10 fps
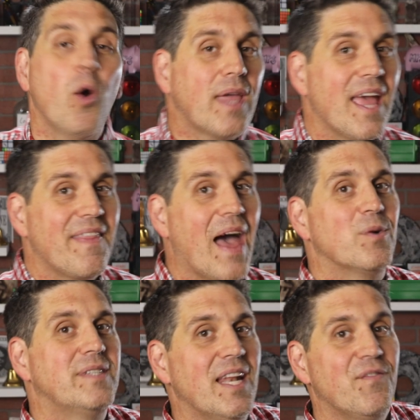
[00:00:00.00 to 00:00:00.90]
Okay, that
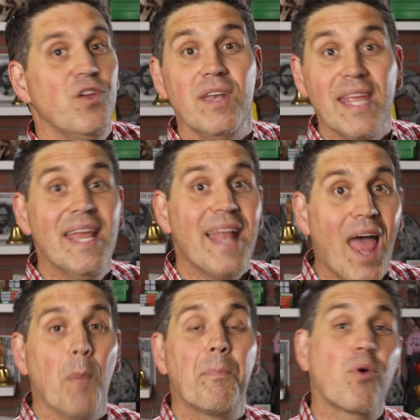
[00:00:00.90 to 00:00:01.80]
was it. If you need
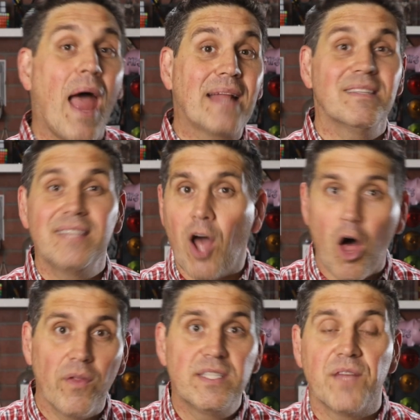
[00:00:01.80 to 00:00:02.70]
help practicing
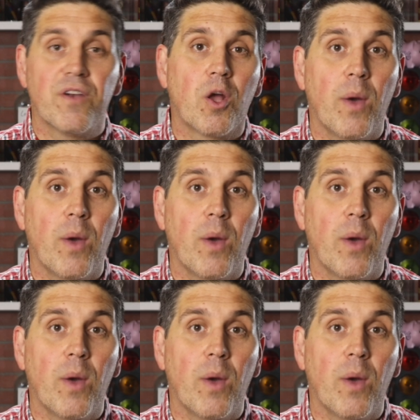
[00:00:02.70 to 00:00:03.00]
all these different